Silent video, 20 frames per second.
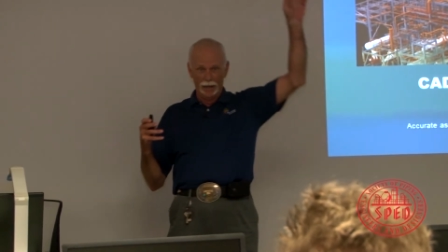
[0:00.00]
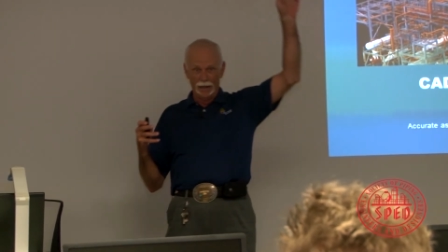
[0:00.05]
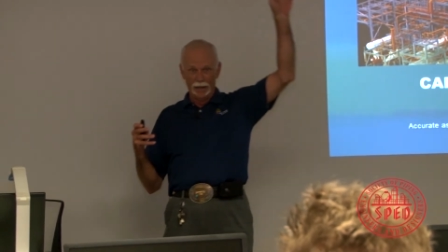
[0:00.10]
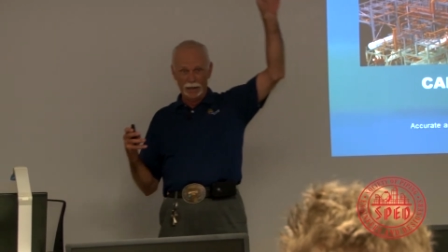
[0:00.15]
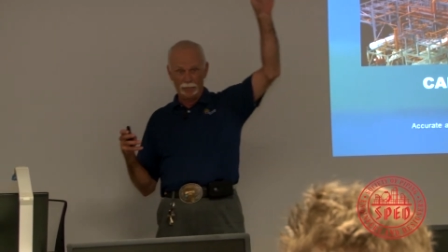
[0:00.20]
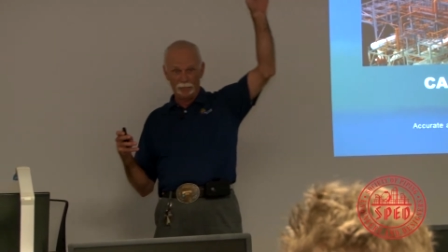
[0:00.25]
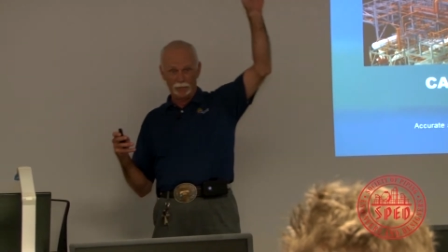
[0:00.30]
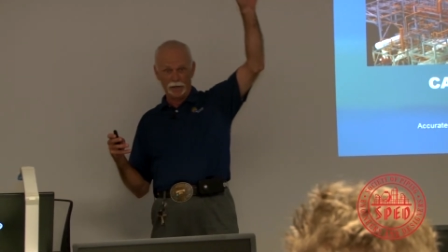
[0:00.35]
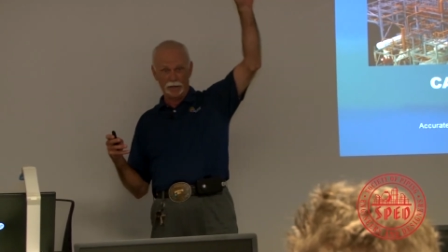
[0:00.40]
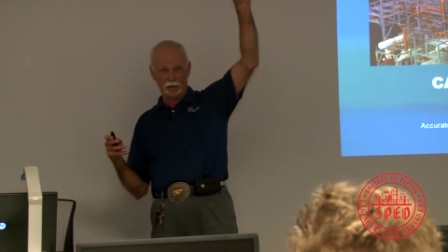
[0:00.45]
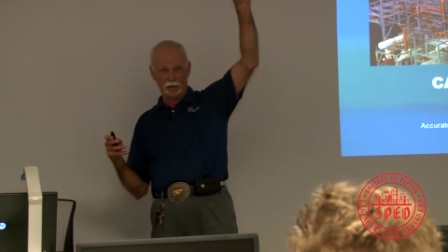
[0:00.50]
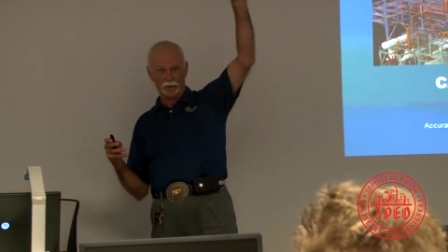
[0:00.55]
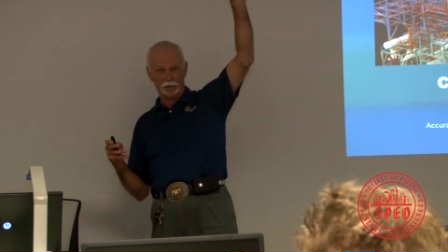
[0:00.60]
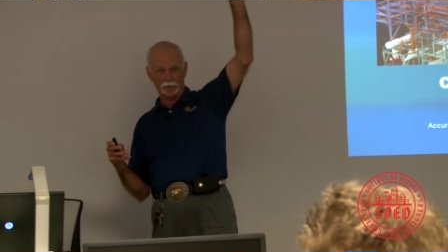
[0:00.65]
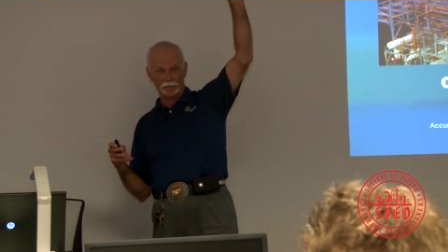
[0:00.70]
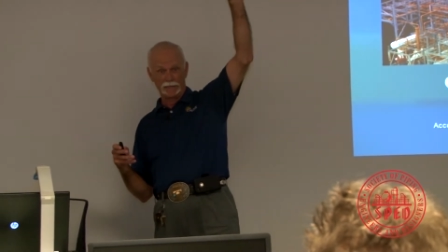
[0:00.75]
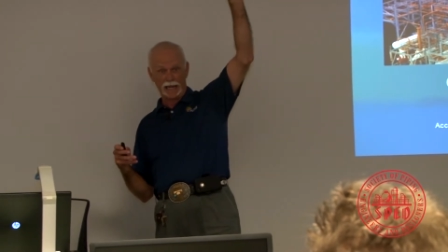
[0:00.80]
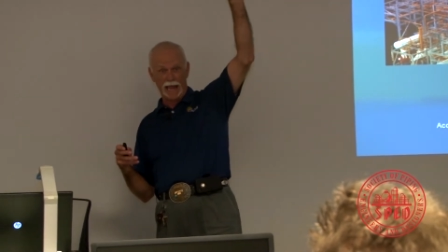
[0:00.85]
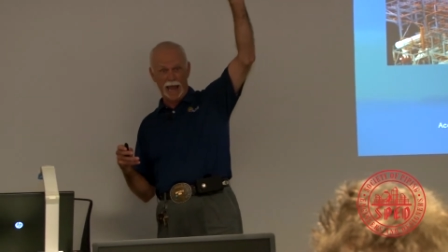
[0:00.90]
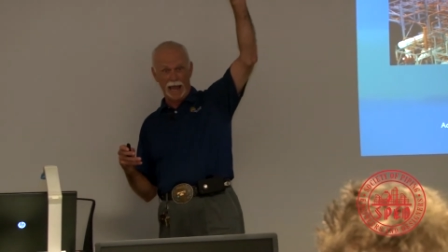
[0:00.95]
I'm one of
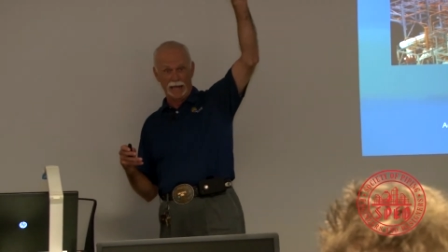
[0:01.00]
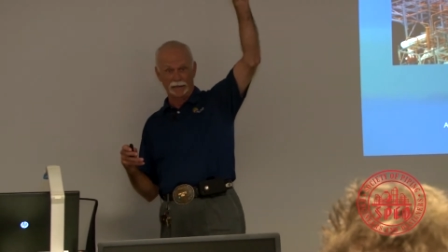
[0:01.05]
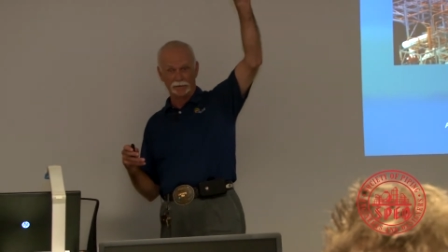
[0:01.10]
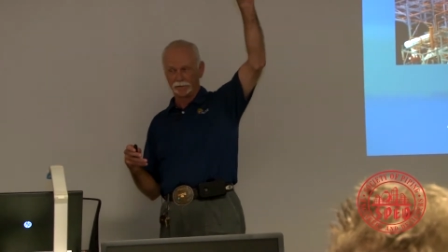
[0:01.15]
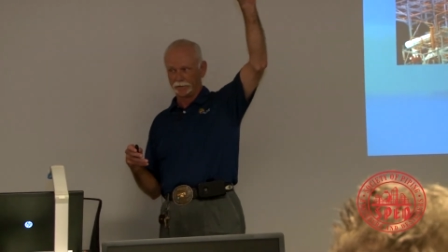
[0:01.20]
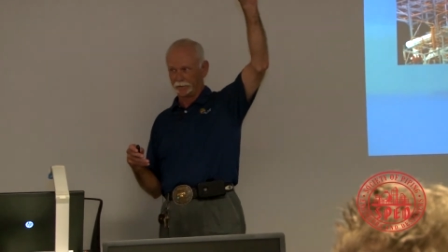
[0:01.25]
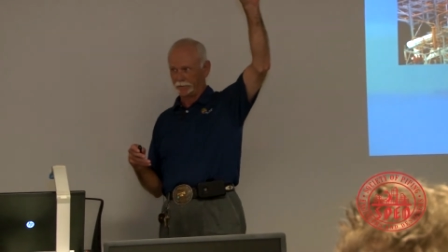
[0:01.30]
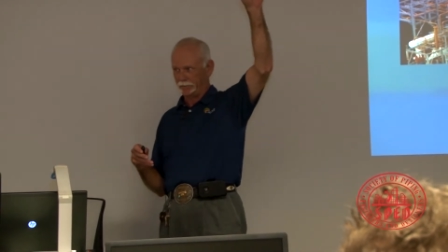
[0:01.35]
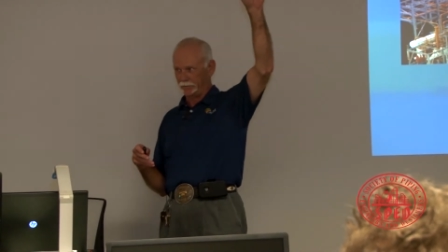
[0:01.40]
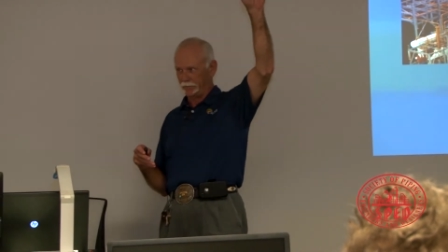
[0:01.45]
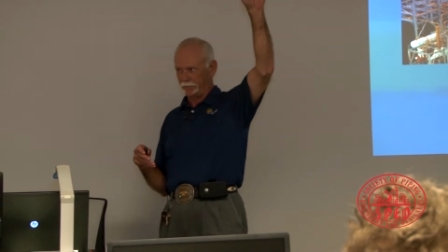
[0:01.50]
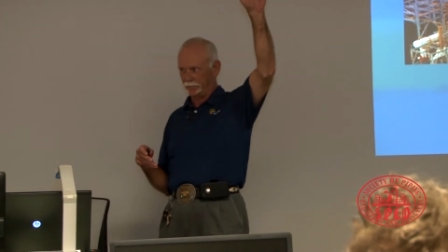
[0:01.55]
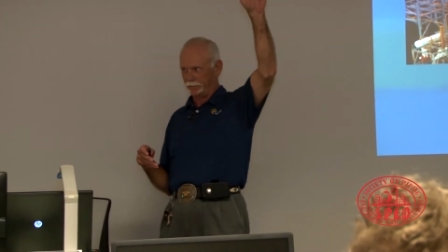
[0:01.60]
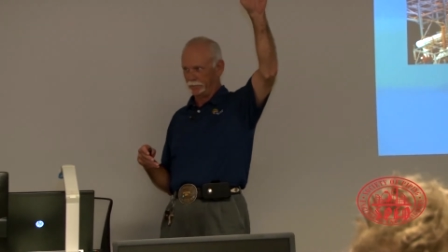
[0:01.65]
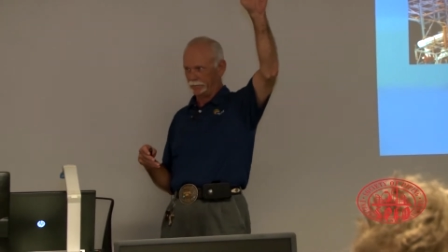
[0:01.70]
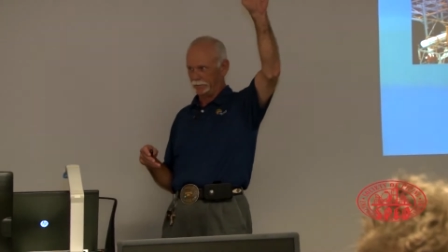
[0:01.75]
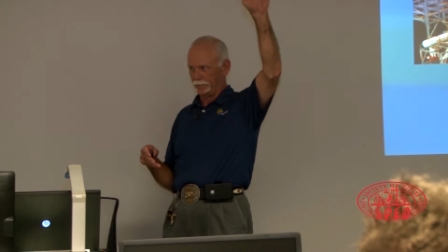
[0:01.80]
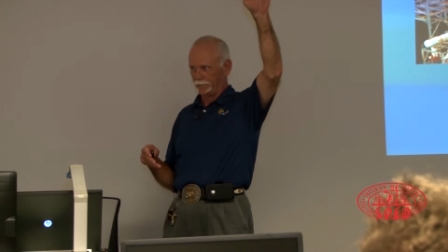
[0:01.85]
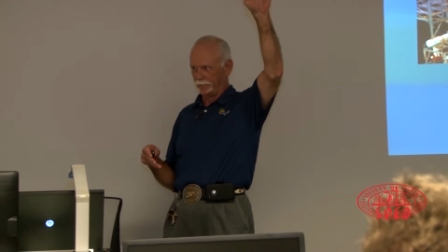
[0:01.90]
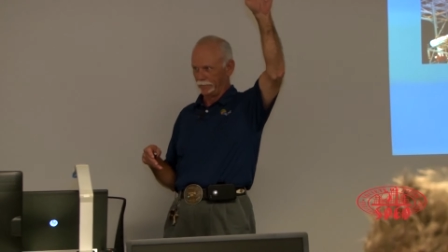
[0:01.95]
those guys
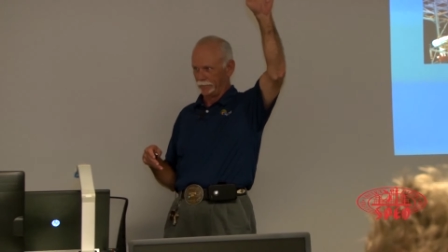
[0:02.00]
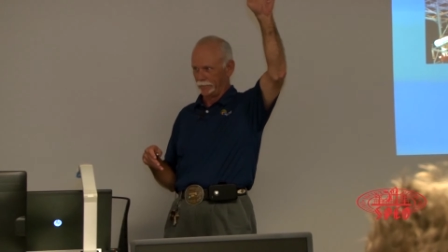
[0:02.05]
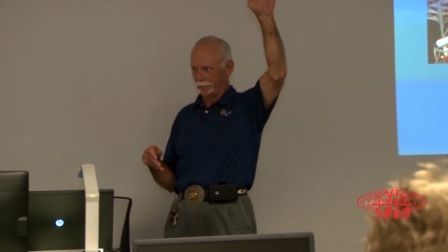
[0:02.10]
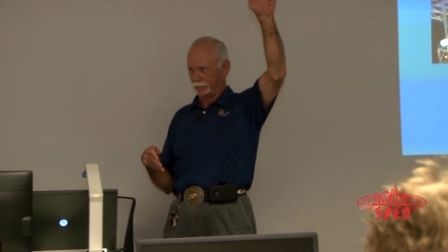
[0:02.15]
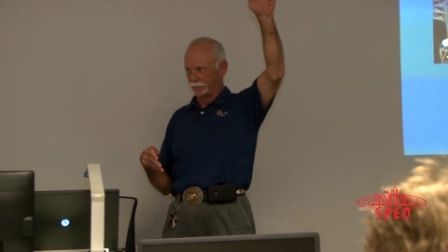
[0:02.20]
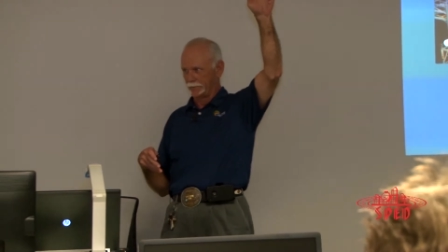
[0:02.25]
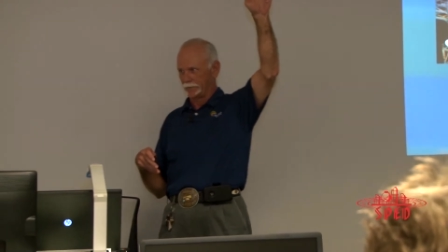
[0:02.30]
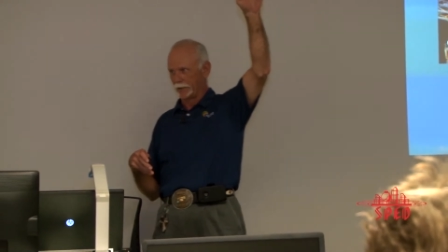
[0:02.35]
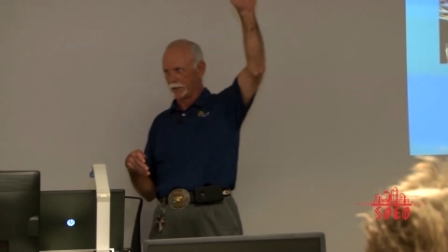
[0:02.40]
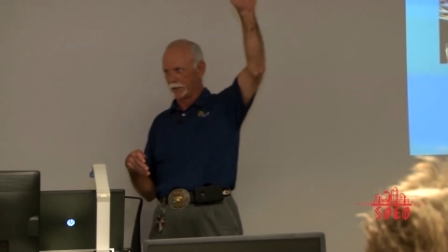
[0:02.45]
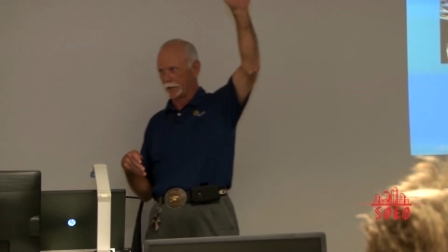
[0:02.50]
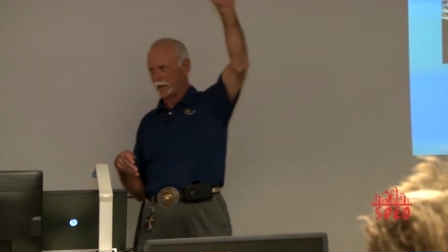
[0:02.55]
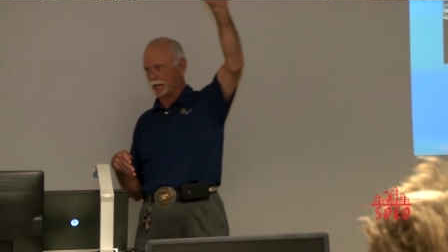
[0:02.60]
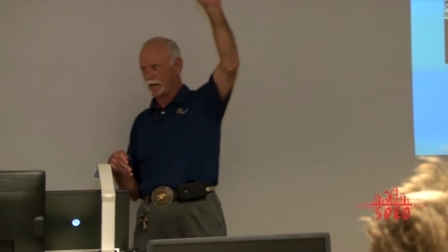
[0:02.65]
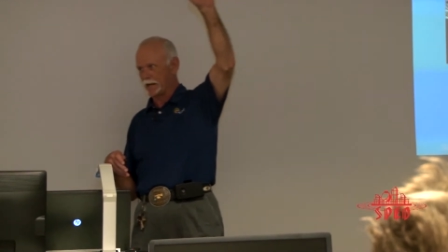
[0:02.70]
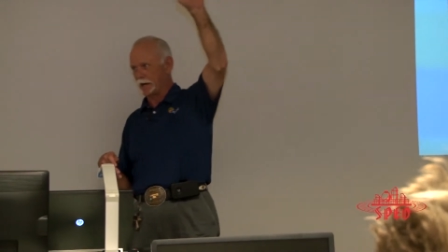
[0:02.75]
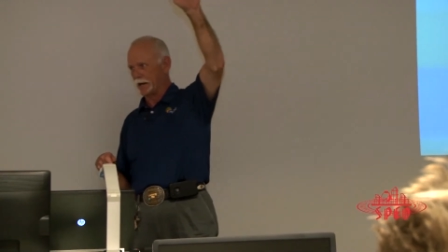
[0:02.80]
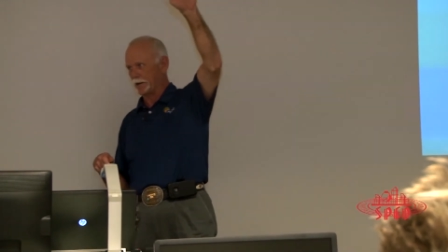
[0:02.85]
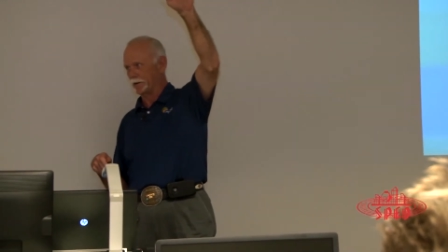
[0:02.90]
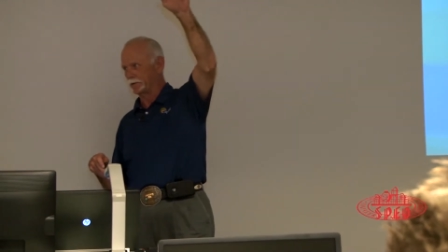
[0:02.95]
for 30
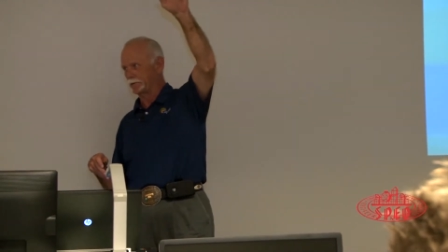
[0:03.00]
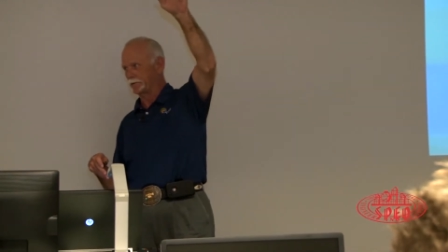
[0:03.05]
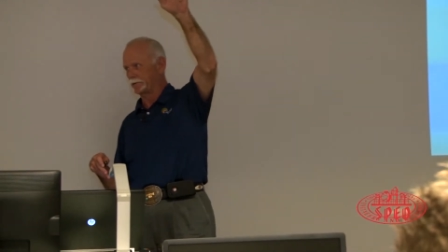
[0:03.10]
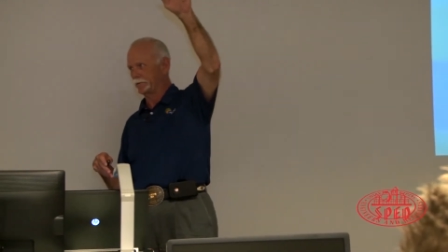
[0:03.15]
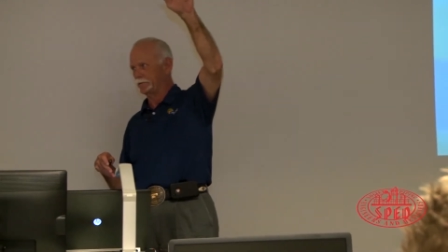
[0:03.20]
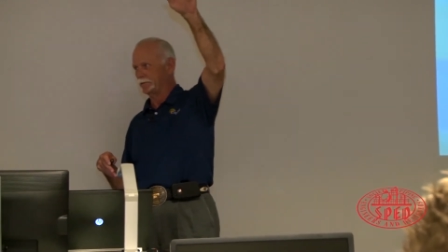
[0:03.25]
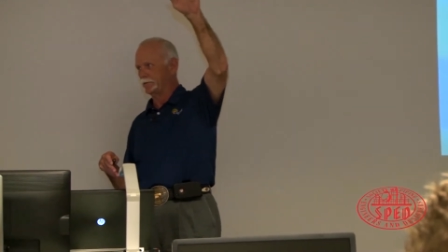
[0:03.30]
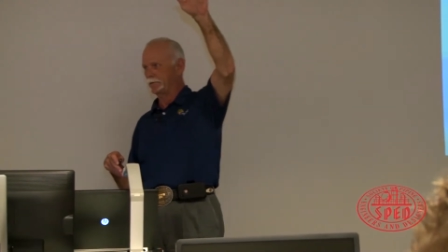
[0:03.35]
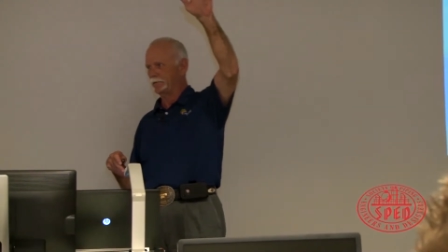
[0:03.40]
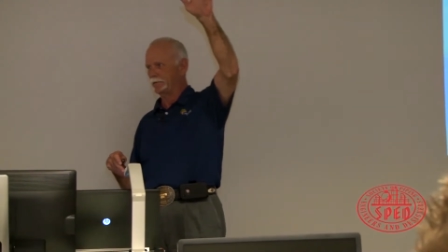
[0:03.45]
years,